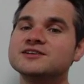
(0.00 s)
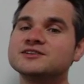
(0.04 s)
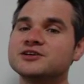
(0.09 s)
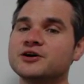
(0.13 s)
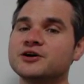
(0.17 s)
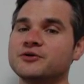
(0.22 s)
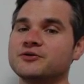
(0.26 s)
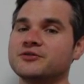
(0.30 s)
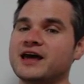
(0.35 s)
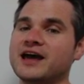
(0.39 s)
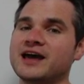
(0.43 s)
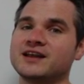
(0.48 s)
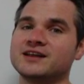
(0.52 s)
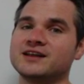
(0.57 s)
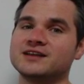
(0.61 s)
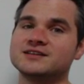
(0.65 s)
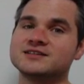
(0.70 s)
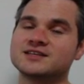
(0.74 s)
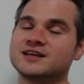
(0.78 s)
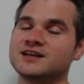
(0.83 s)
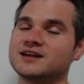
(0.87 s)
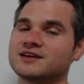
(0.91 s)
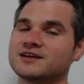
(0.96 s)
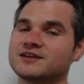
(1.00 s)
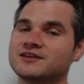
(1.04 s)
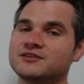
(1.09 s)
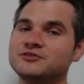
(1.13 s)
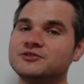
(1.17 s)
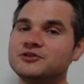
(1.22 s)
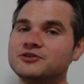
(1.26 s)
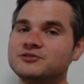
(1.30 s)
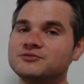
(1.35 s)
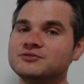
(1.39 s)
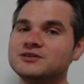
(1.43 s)
So that is going to
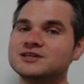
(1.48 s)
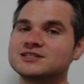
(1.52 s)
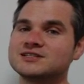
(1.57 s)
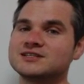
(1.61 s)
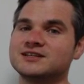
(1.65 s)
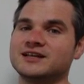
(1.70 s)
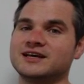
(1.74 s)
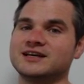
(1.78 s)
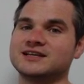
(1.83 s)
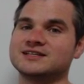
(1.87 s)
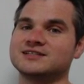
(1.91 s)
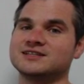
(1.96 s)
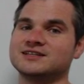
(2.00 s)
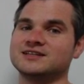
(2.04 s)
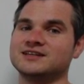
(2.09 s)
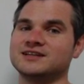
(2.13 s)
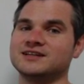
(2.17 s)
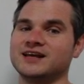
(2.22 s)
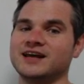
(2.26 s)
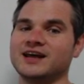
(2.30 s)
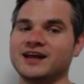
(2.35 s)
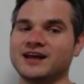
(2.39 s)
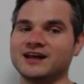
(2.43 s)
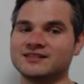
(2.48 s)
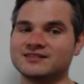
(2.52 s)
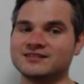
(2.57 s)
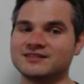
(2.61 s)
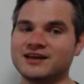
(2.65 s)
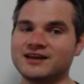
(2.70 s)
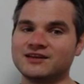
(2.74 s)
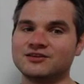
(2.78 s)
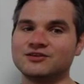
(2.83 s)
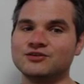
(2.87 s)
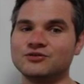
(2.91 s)
conclude this lesson, and
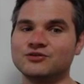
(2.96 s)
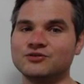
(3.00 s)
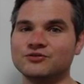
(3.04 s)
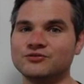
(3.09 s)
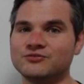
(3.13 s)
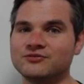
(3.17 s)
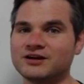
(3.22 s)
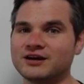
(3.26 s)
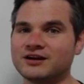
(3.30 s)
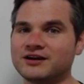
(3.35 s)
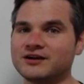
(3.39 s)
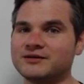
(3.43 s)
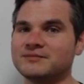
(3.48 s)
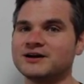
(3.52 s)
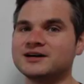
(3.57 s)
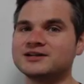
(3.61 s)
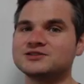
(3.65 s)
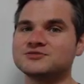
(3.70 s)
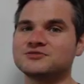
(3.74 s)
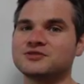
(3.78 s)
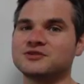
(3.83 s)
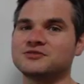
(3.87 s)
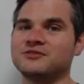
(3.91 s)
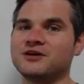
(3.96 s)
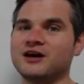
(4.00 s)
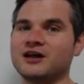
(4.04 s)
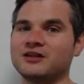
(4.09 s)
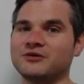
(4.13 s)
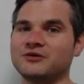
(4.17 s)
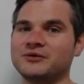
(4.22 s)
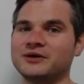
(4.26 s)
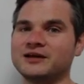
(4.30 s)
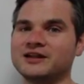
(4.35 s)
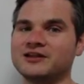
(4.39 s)
thank you very much for
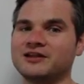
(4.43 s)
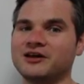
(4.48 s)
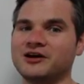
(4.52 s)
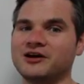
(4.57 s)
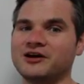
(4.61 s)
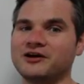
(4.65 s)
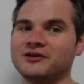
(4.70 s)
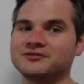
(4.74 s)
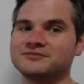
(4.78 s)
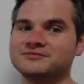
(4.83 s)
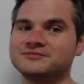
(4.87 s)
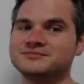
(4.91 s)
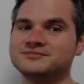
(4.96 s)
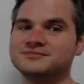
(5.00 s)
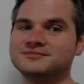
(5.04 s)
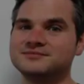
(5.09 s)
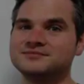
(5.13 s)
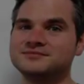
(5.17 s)
following along.